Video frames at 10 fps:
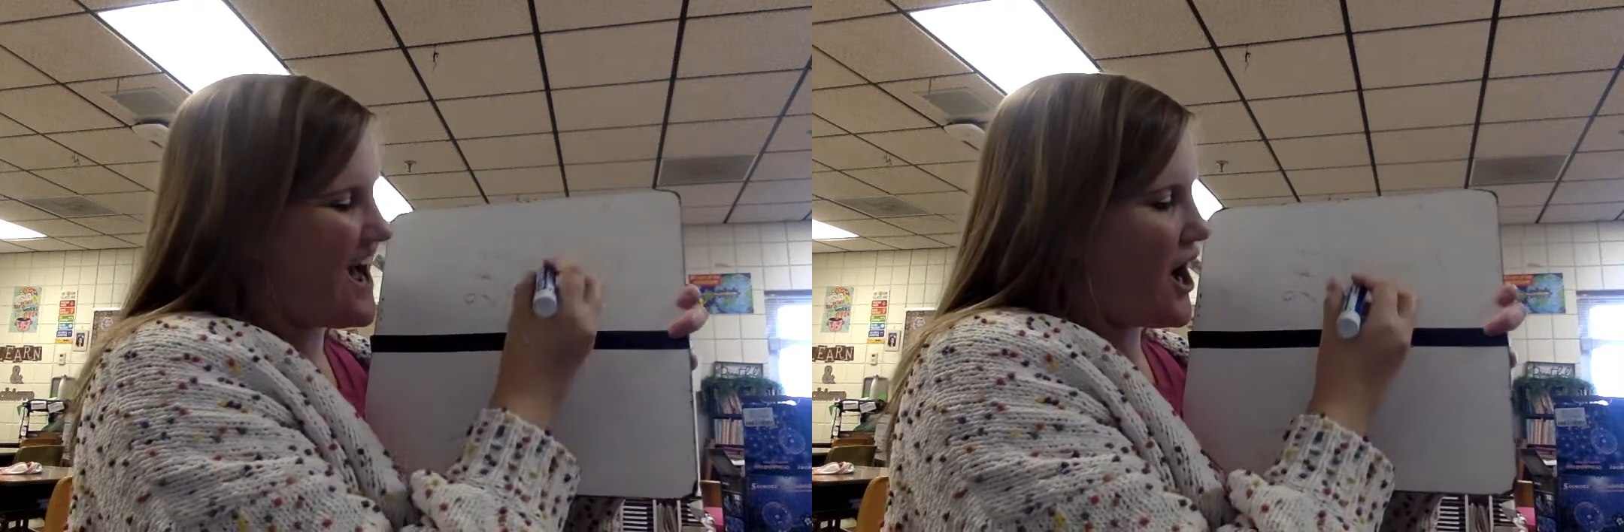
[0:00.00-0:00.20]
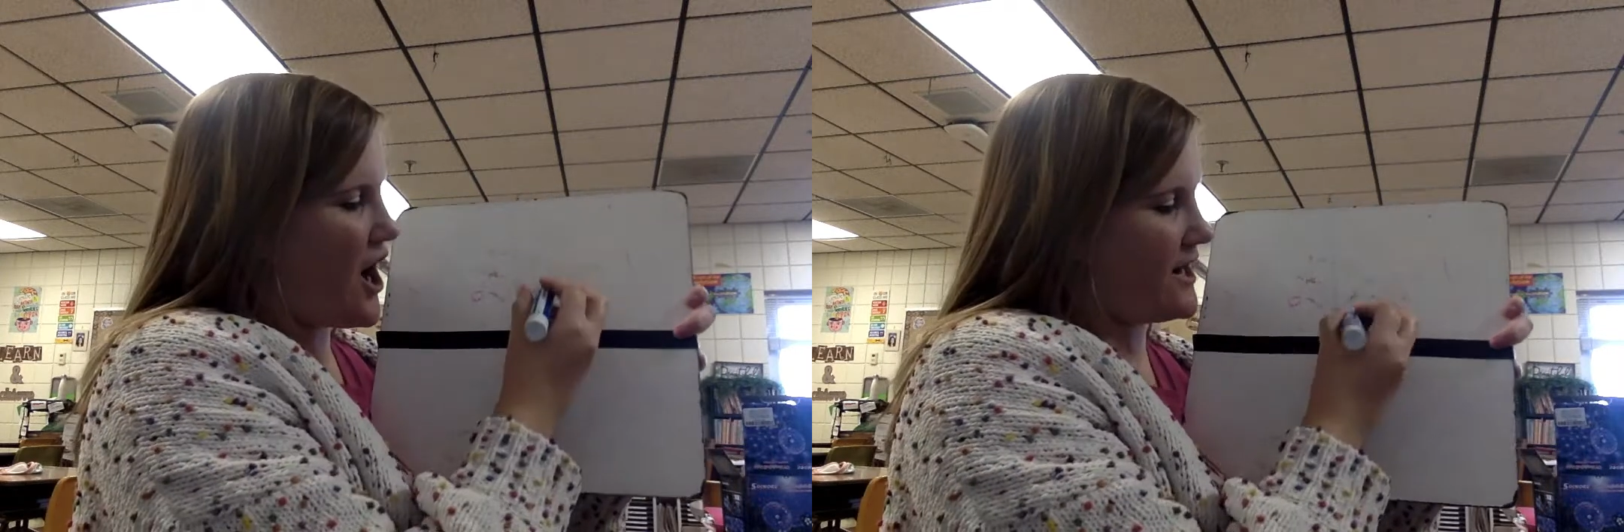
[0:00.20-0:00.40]

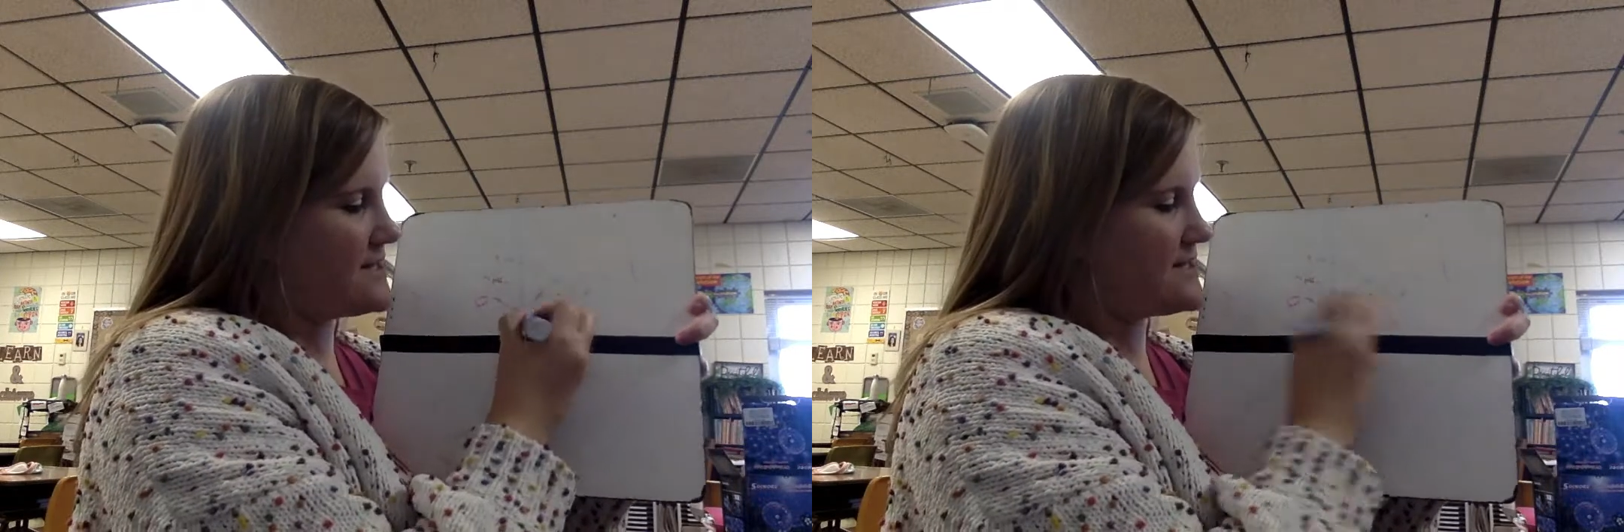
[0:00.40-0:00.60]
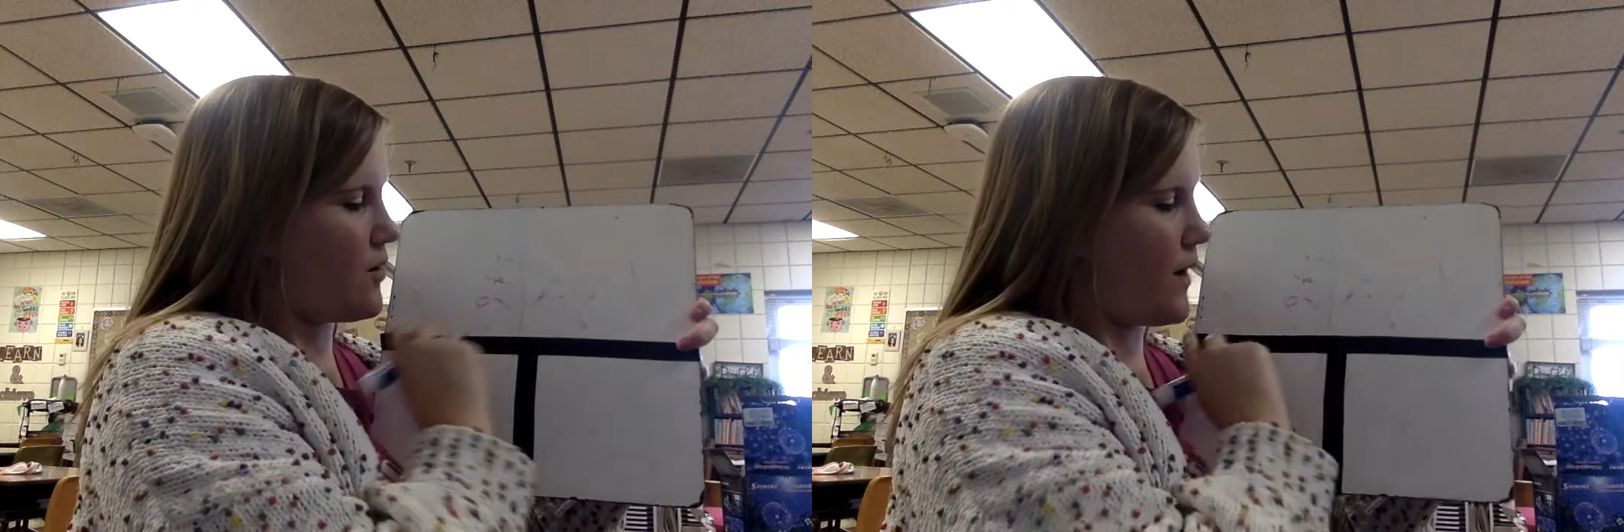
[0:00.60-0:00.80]
All right,
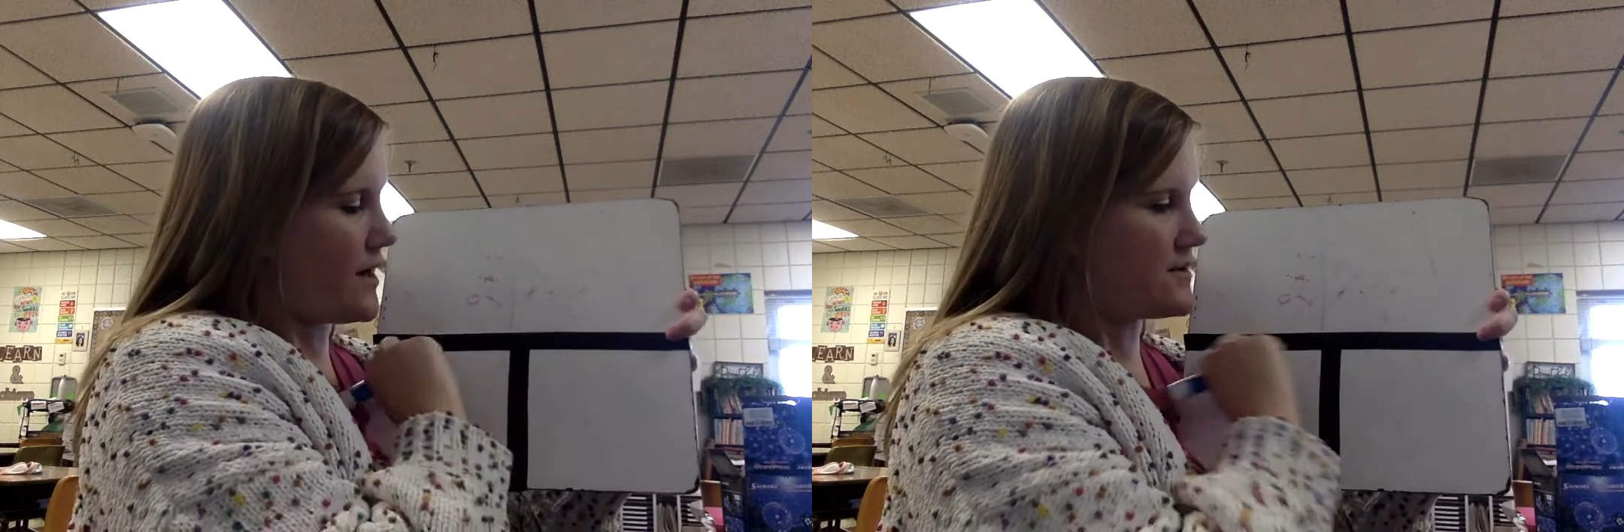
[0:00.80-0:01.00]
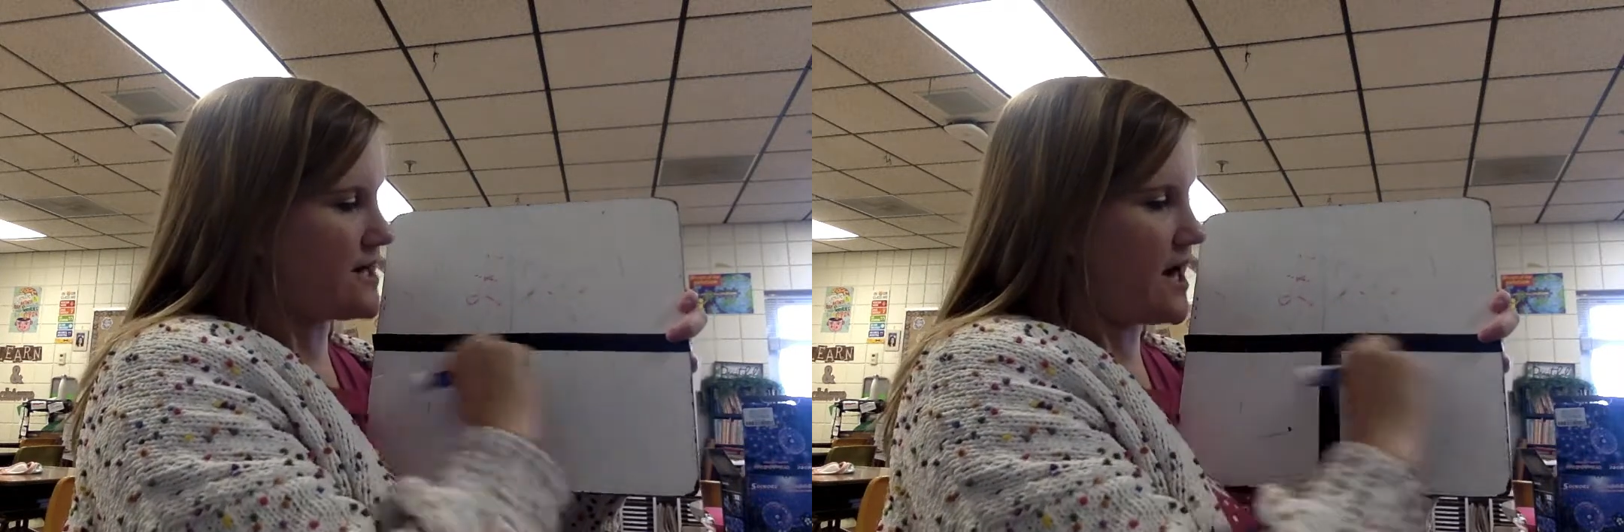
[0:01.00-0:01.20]
so I
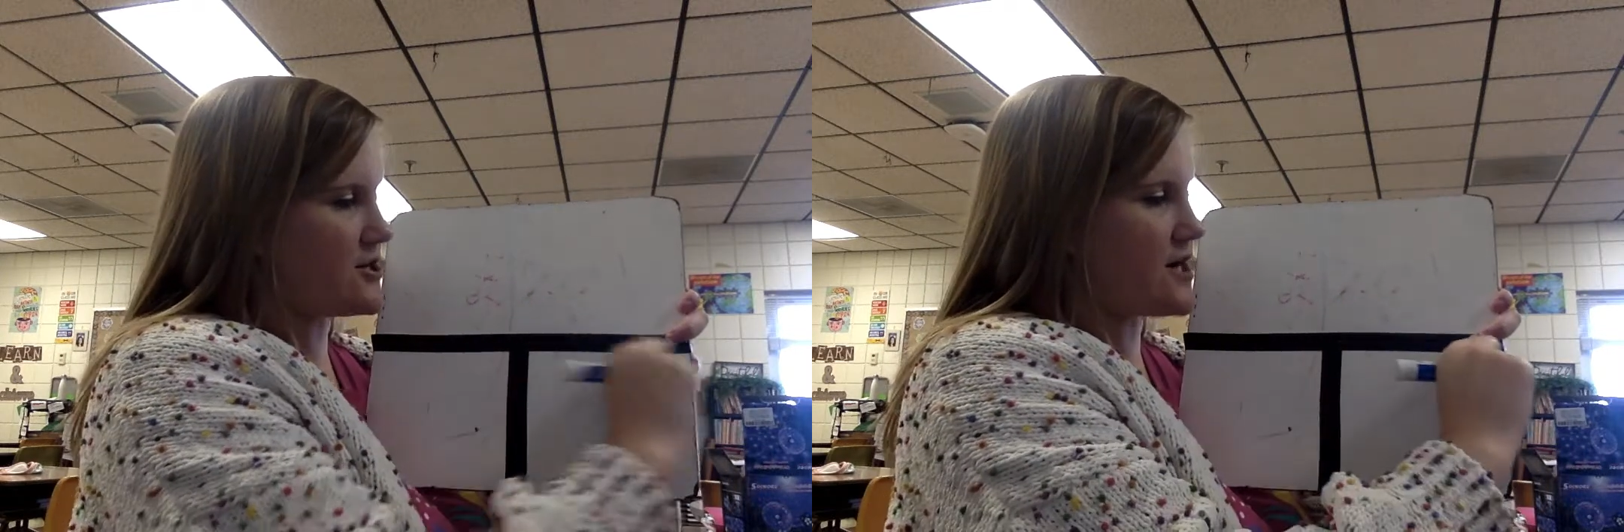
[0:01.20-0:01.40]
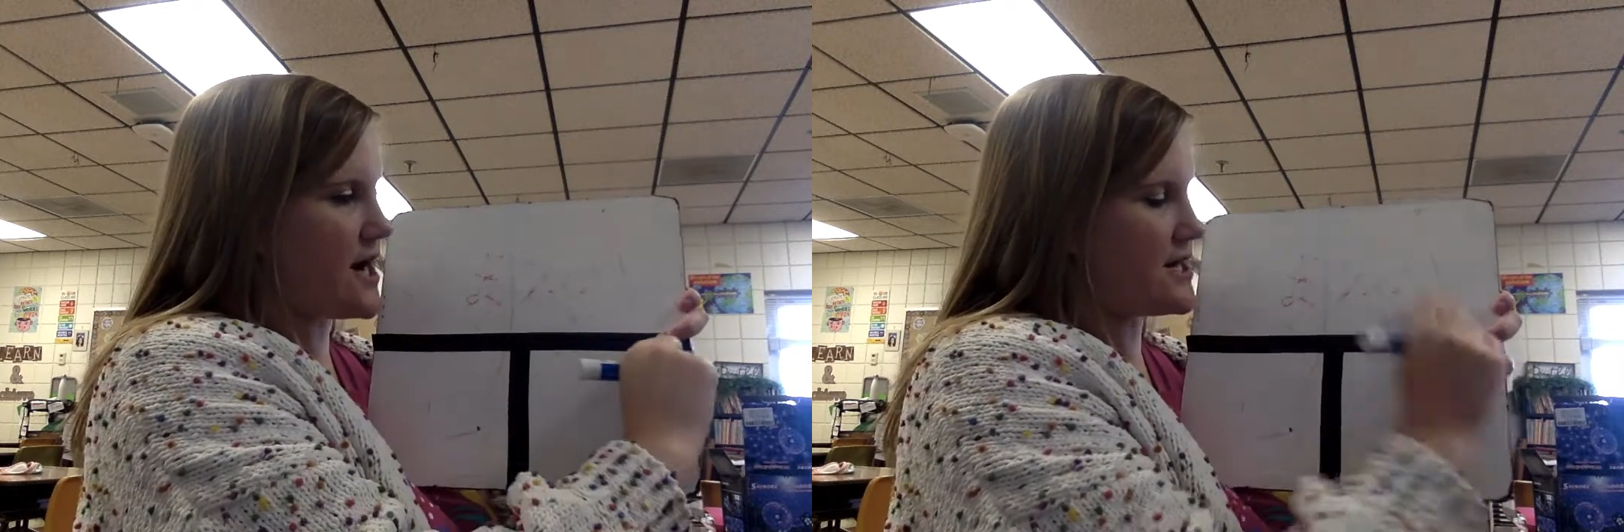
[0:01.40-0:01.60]
know it's
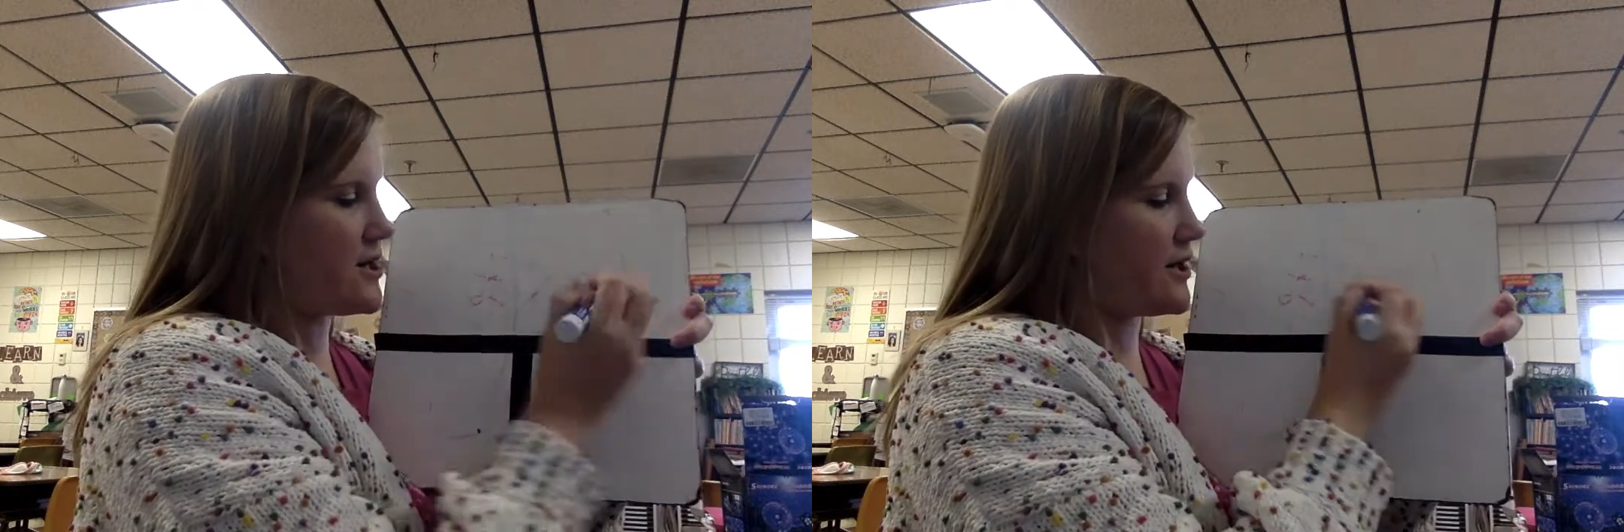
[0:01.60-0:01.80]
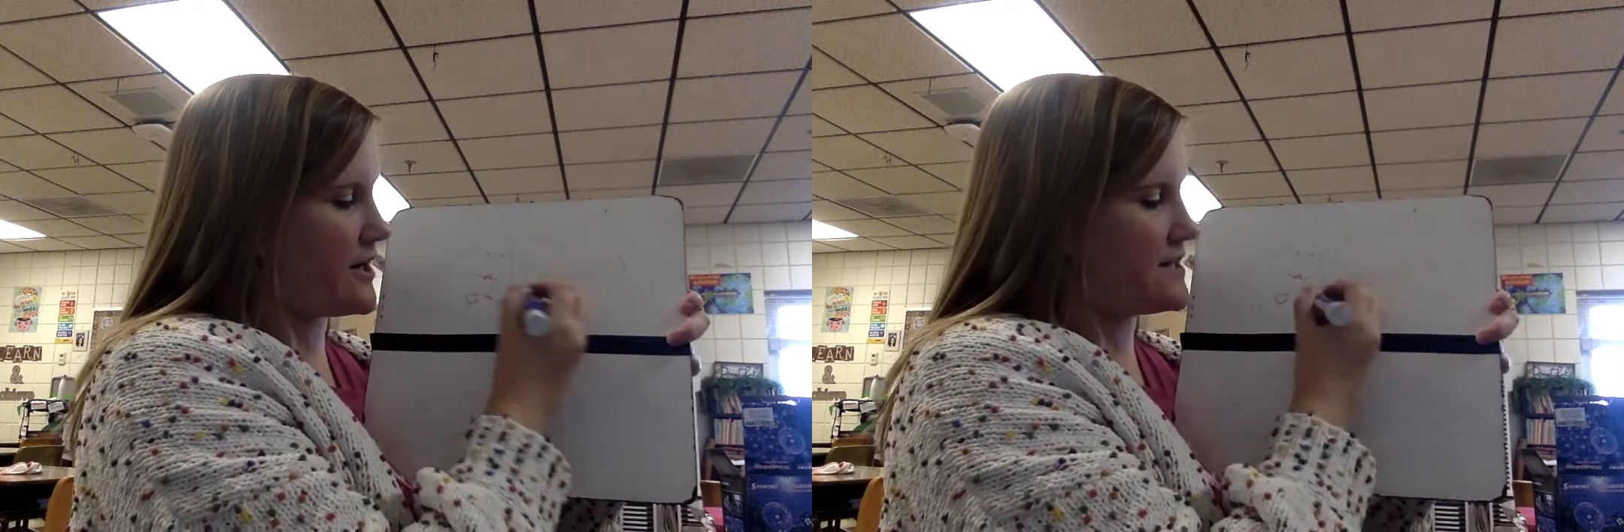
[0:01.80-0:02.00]
180
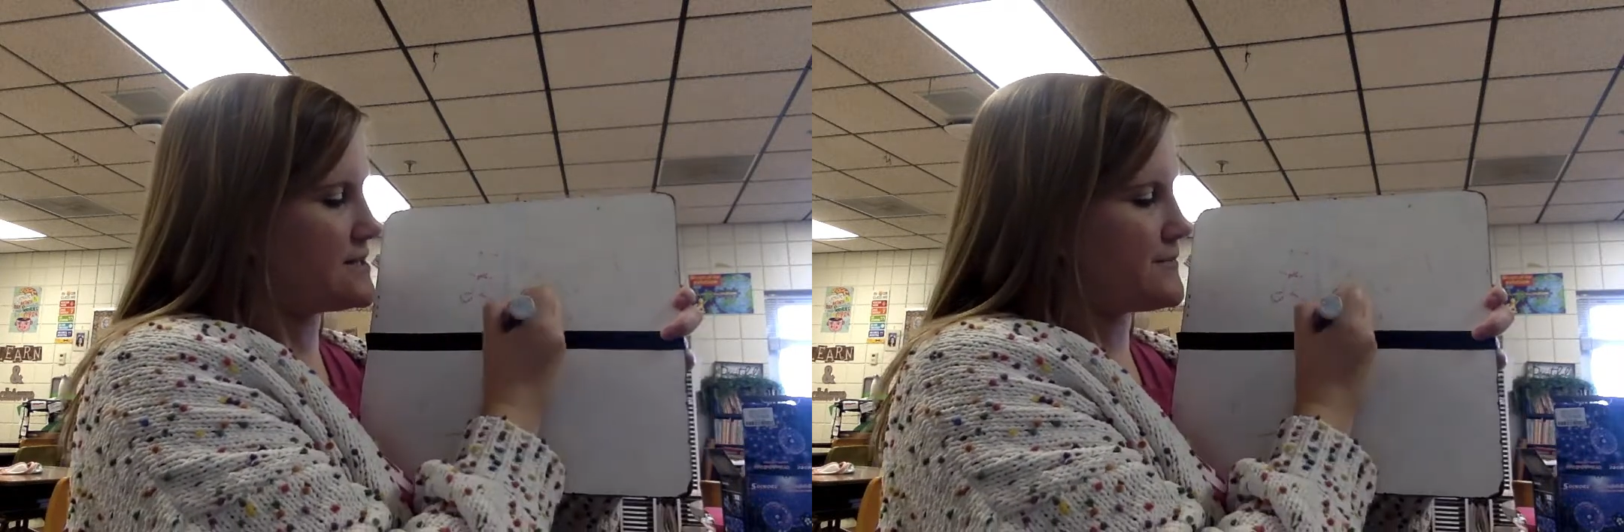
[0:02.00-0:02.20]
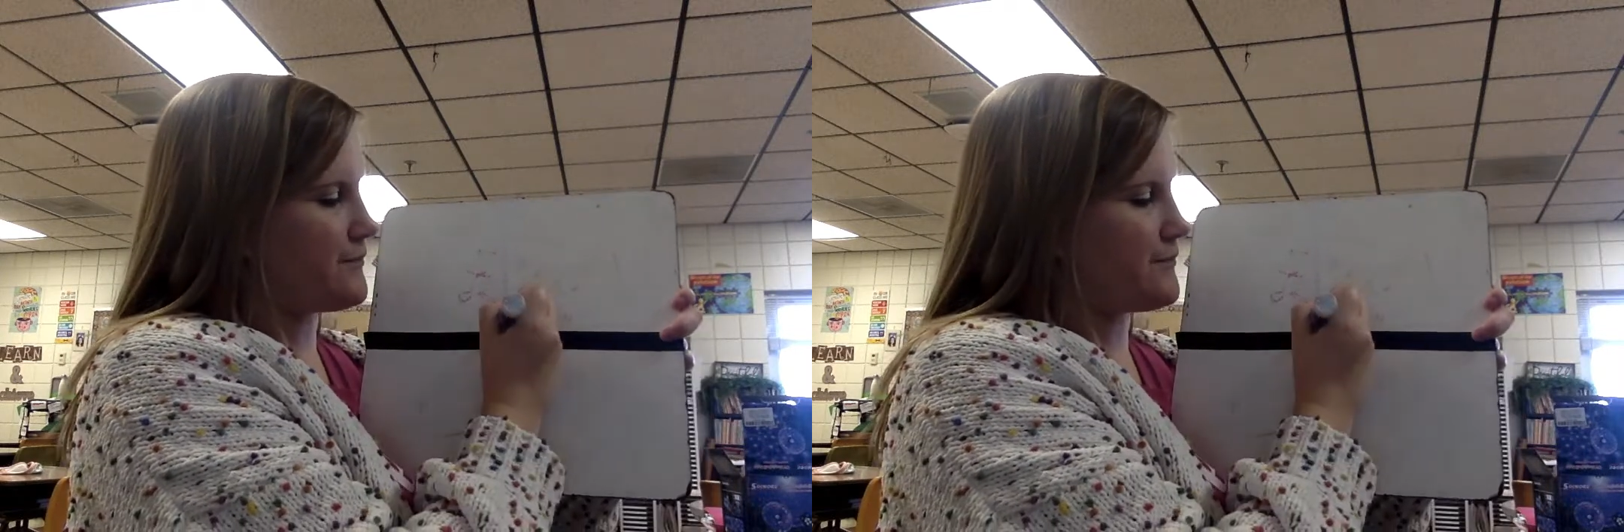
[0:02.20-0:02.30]
degrees.